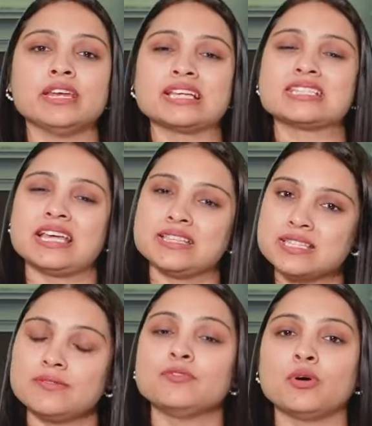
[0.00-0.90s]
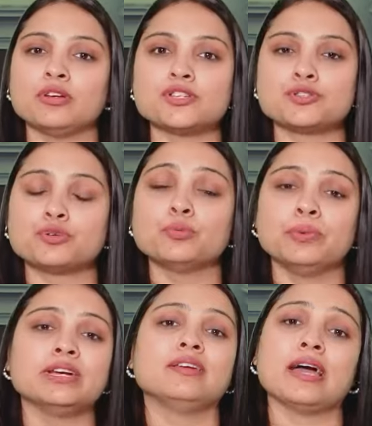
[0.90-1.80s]
an extensive knowledge through
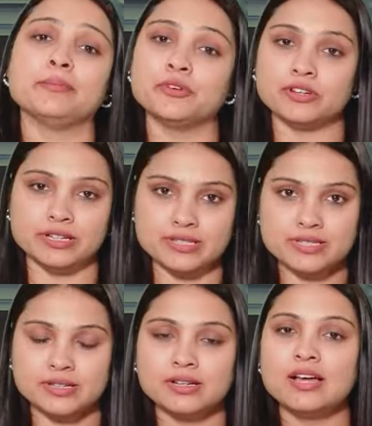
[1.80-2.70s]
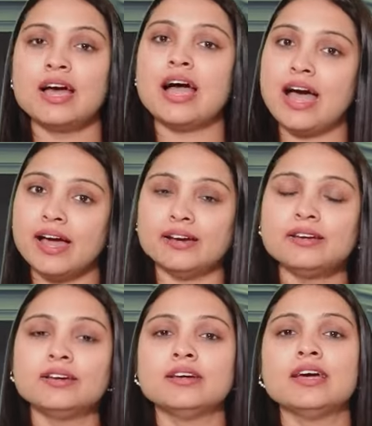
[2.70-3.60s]
big libraries.
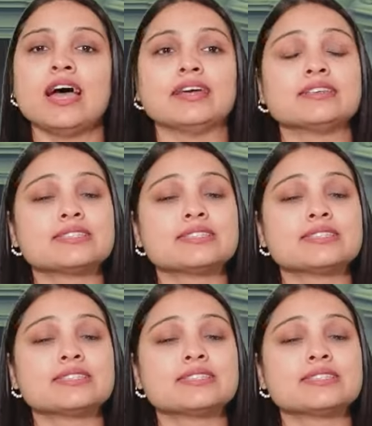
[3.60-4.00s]
And at